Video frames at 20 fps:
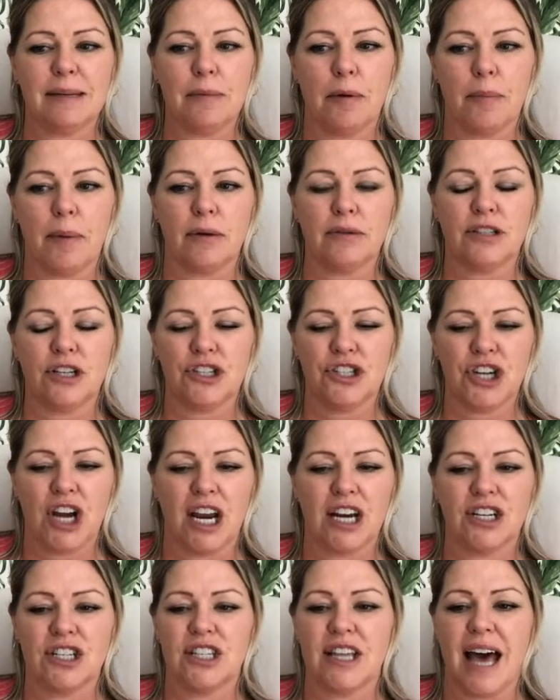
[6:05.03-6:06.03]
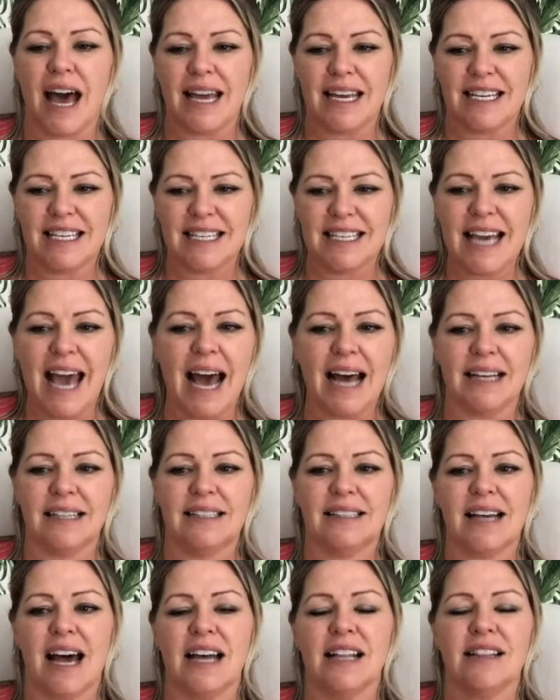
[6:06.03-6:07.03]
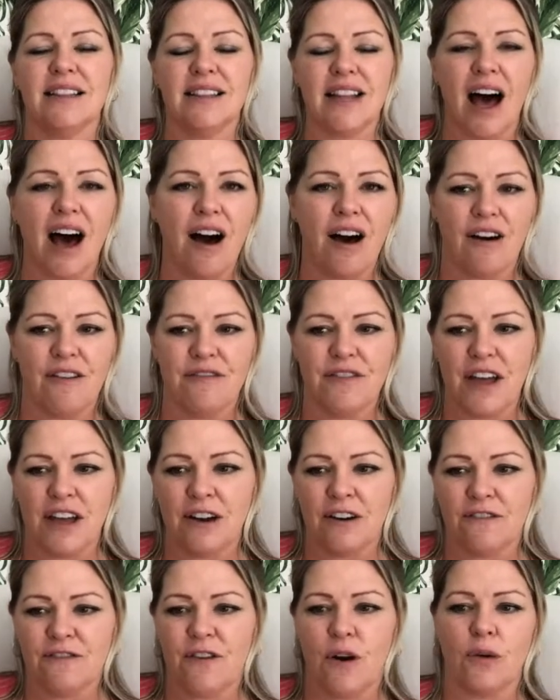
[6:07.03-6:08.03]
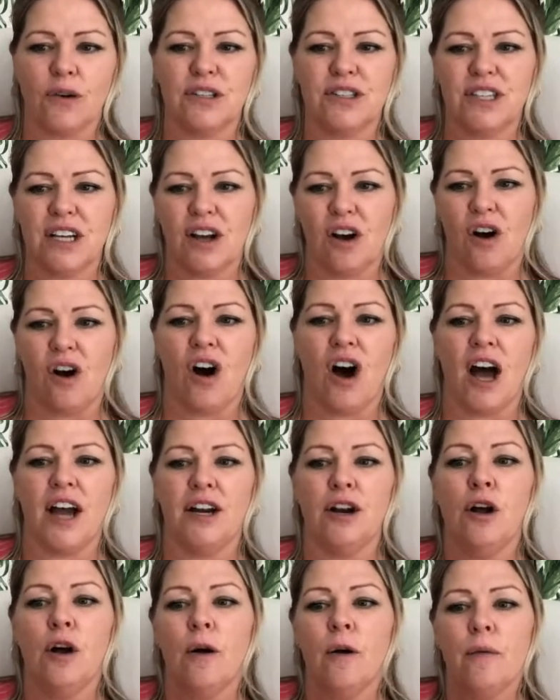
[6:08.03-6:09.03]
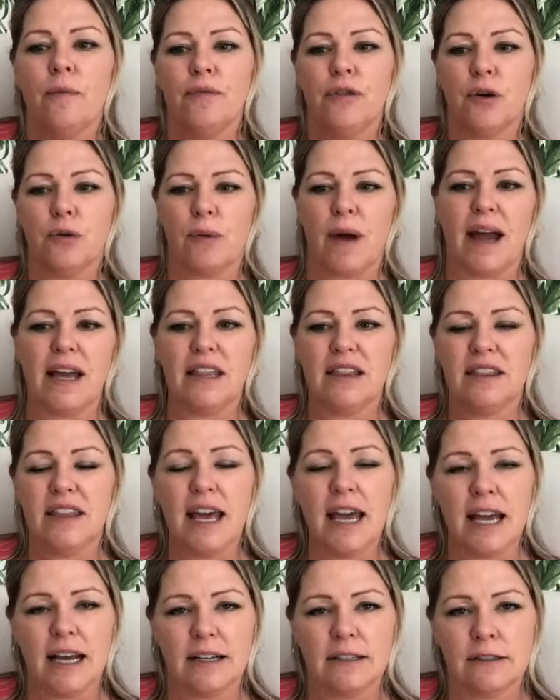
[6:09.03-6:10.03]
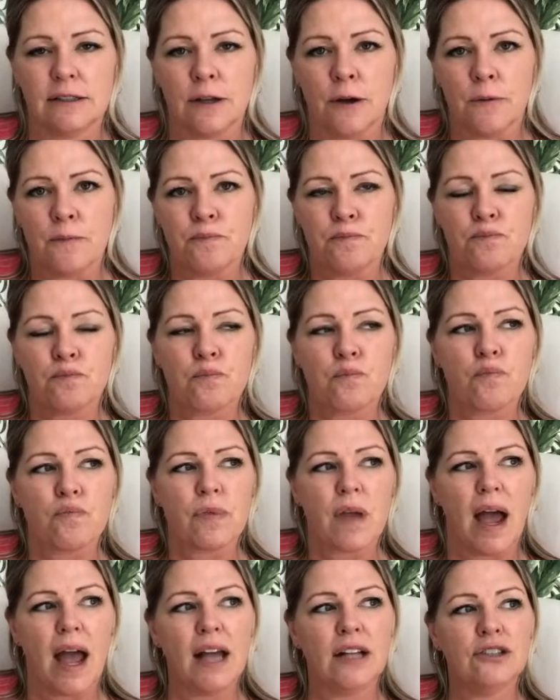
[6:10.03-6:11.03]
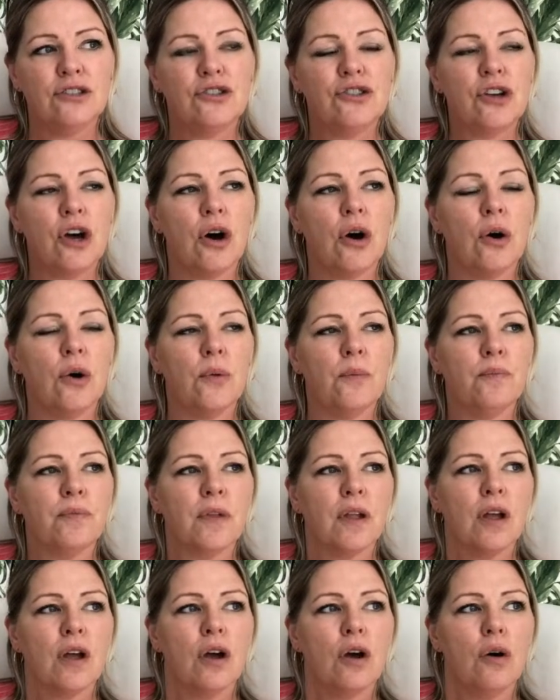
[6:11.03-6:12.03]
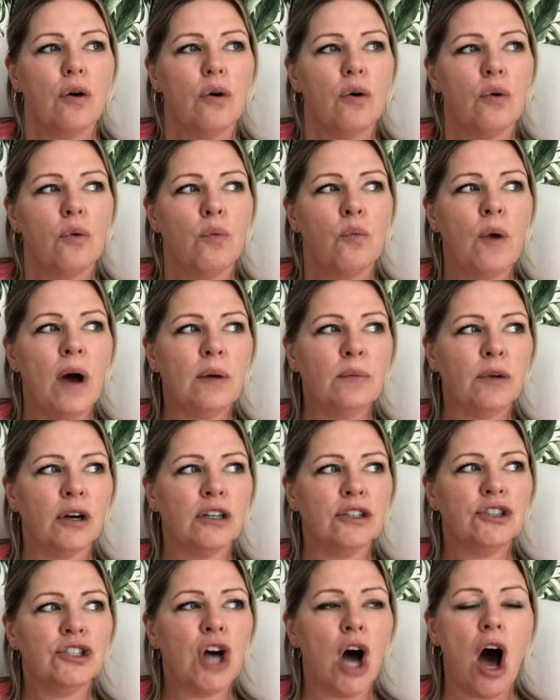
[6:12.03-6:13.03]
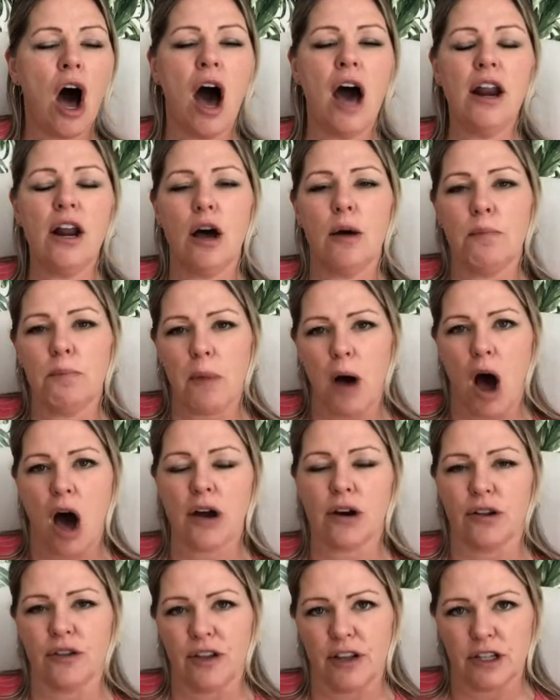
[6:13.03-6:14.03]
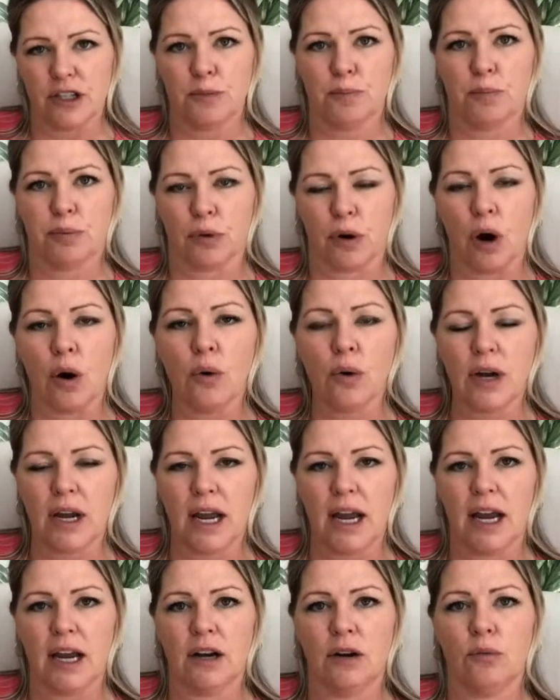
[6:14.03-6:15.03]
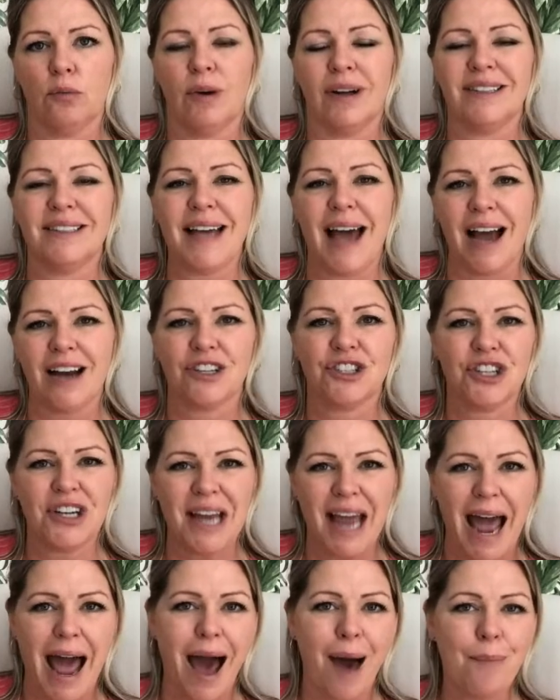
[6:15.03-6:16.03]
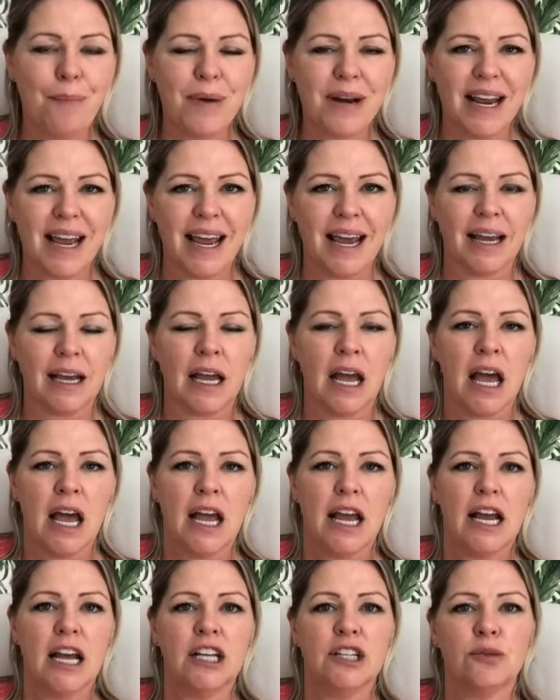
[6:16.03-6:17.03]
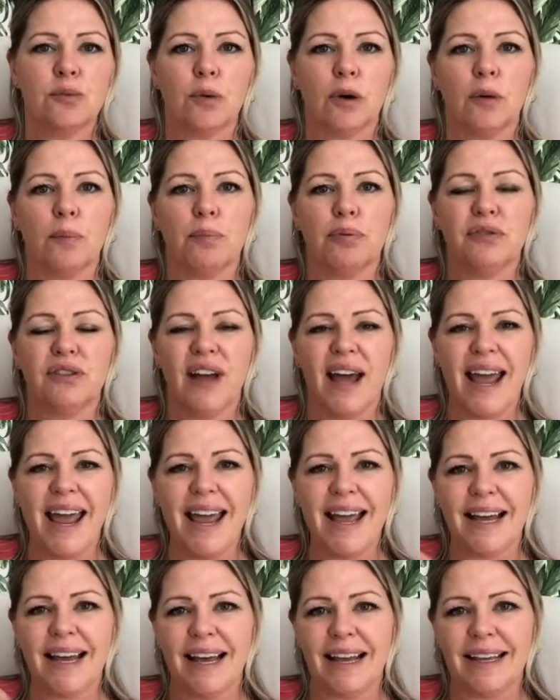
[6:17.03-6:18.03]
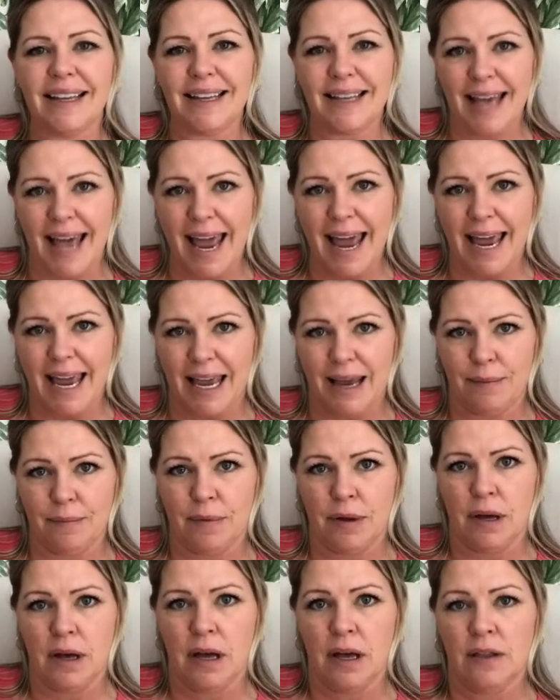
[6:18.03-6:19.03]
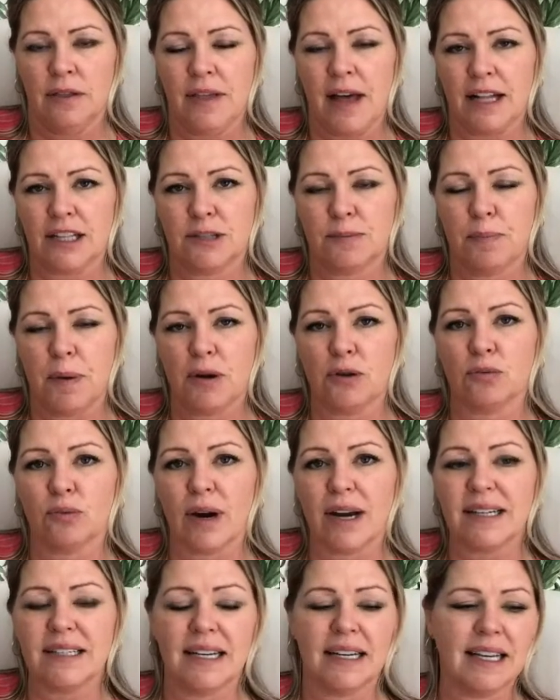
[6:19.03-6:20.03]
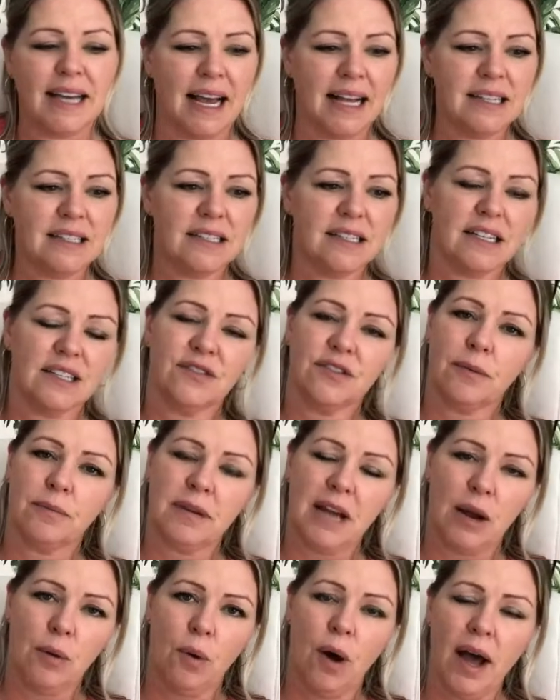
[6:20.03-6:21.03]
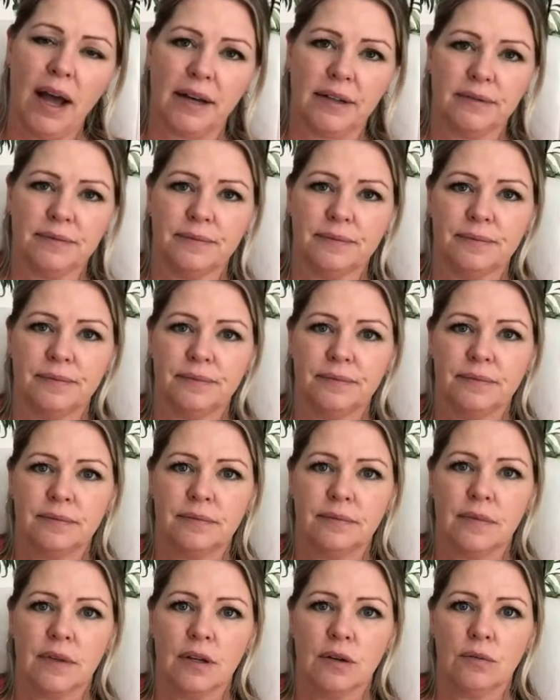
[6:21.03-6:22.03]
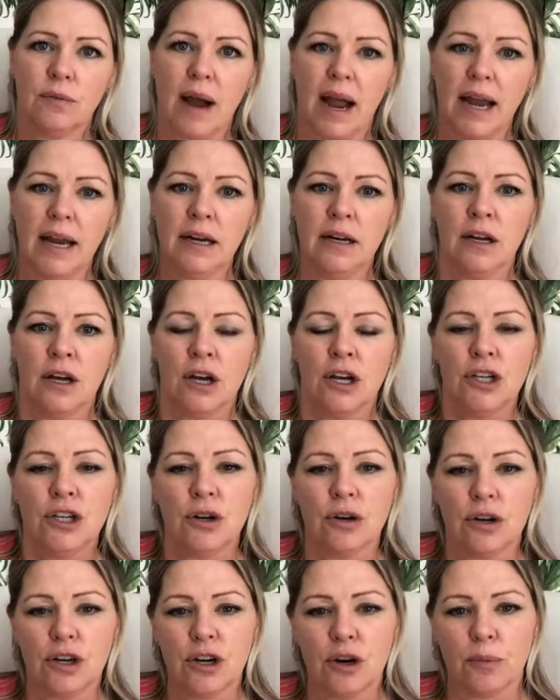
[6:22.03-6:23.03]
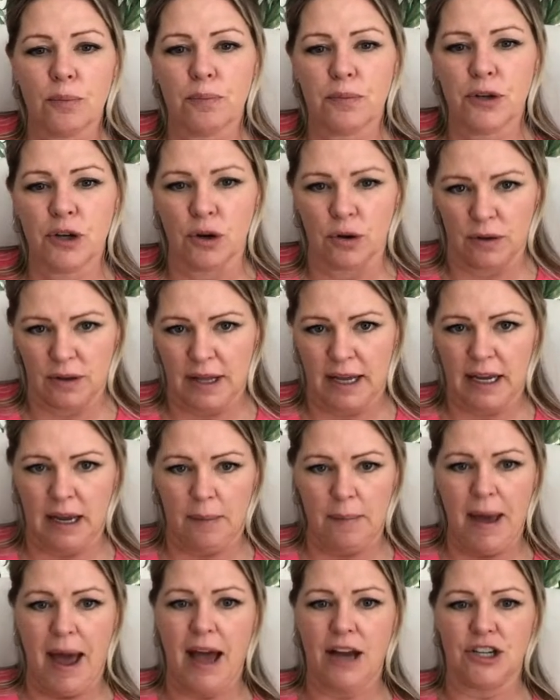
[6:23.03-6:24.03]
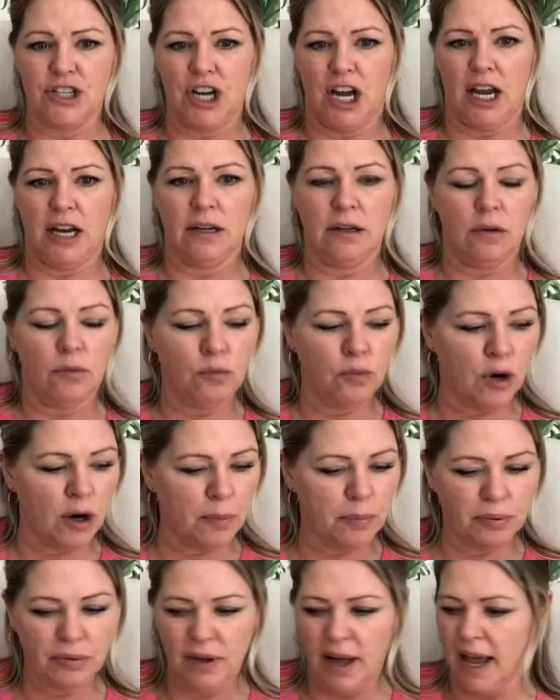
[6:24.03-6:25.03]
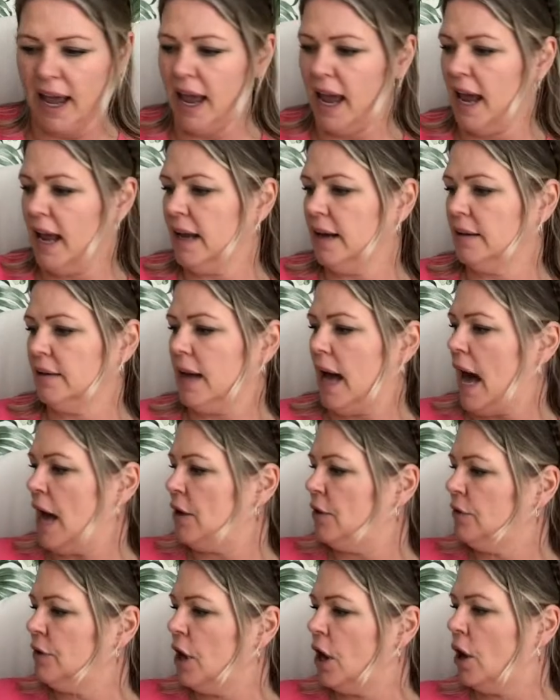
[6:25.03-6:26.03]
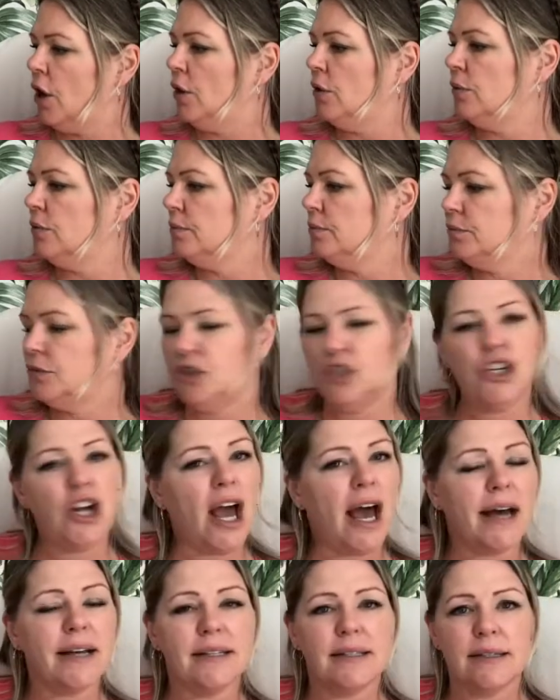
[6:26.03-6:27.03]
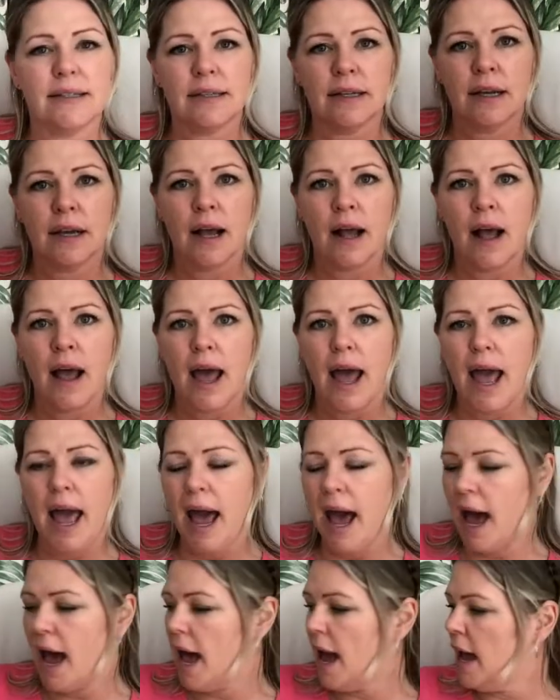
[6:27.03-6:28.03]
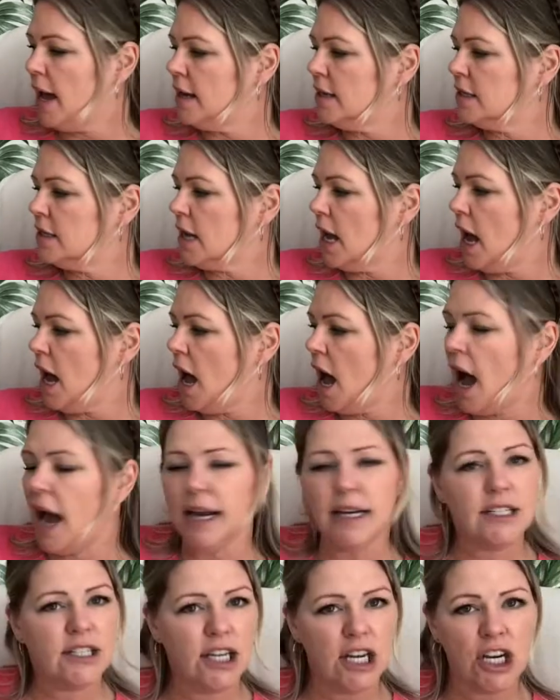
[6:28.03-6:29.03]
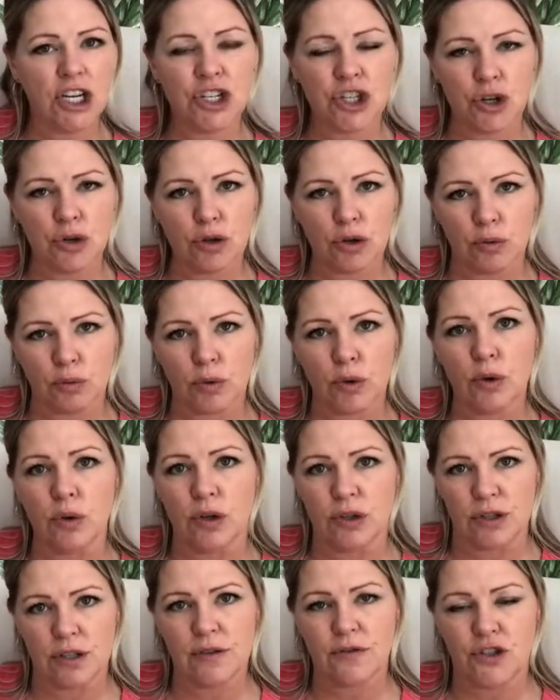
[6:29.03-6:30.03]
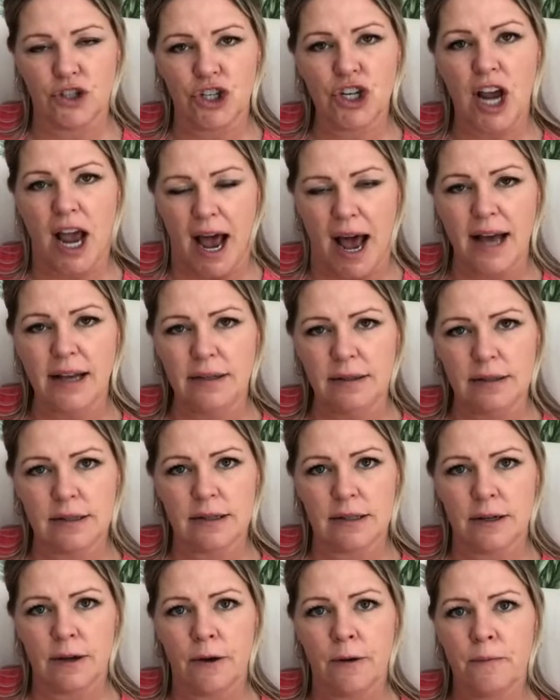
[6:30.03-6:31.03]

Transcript: I'm about to change that. Yes, I love that you're focusing on the right things. And so when we're taught a model that's broken, what's actually happening is we're playing a game that's been rigged against us from day one, right? You're like, imagine we're playing, I don't know, chess, and I teach you the rules of chess,